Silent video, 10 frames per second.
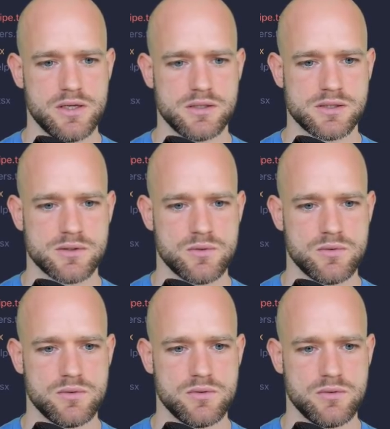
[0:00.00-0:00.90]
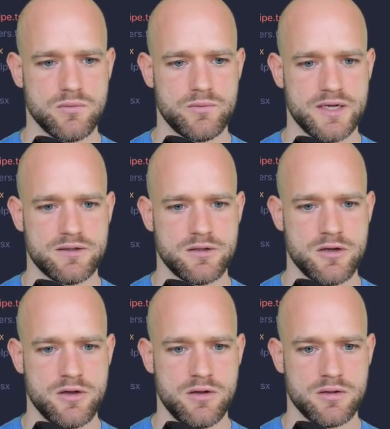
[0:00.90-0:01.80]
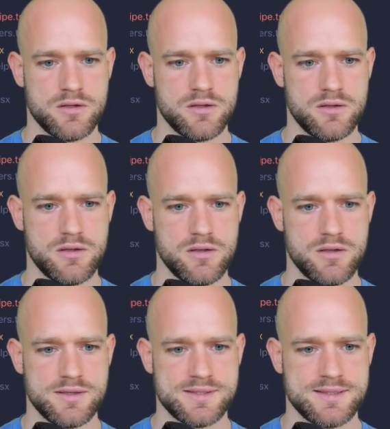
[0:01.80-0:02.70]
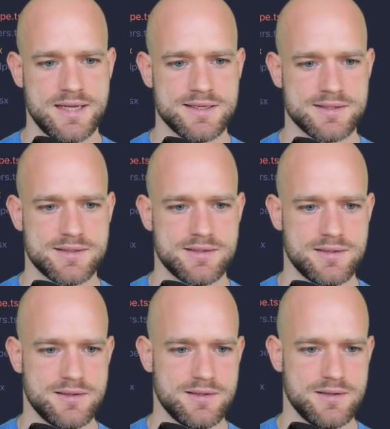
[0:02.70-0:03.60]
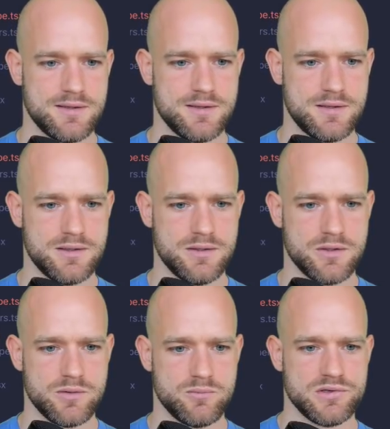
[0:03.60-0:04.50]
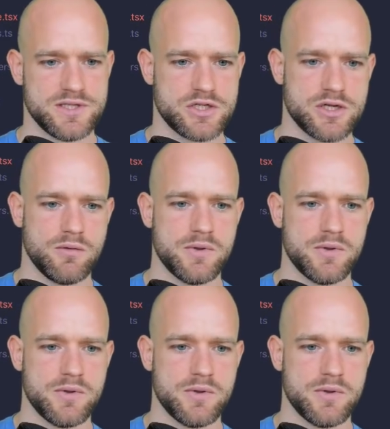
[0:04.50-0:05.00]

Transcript: so return state dot position.